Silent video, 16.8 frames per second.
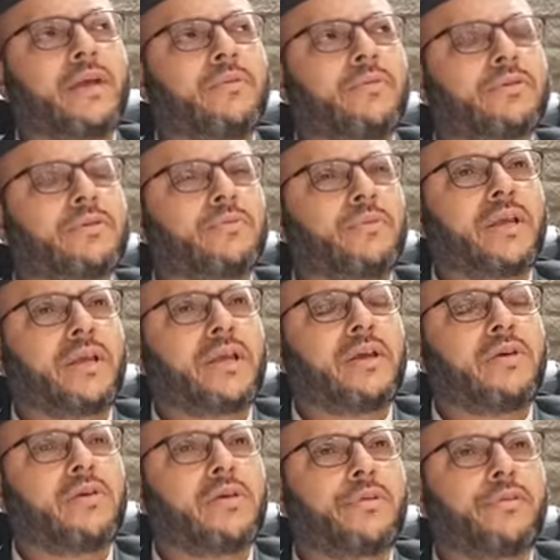It was a week
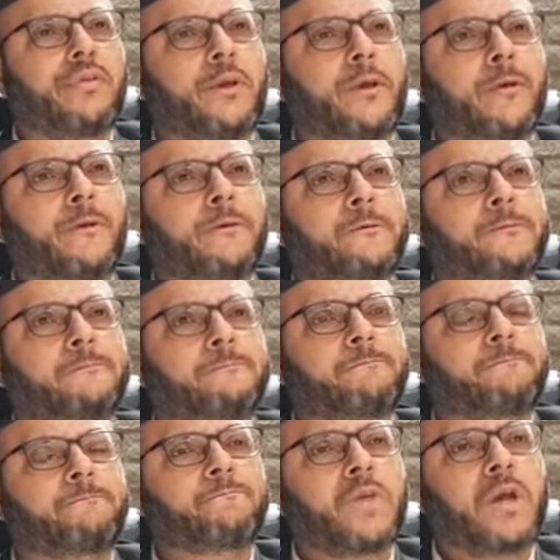ago, I think,
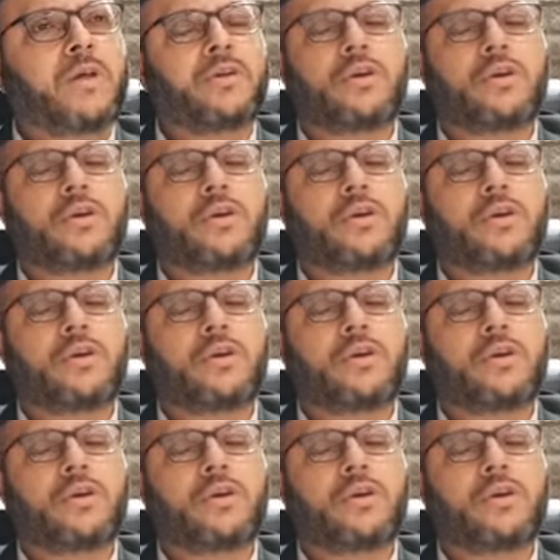on